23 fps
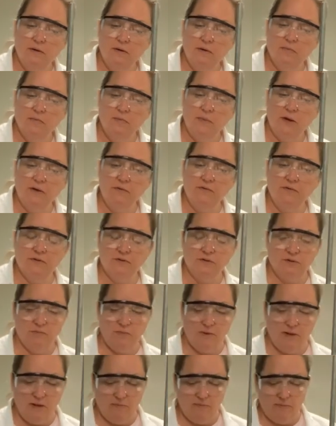my filter
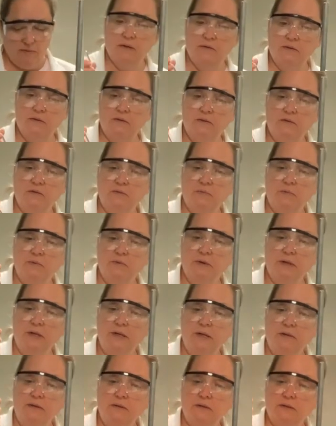paper. At this
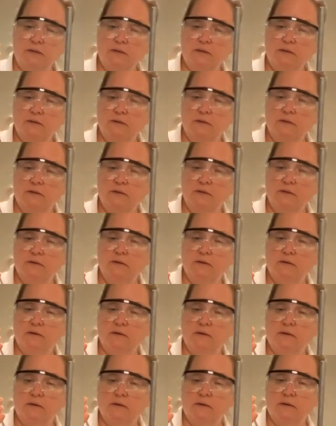point,
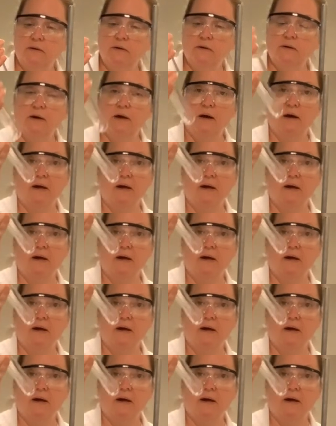I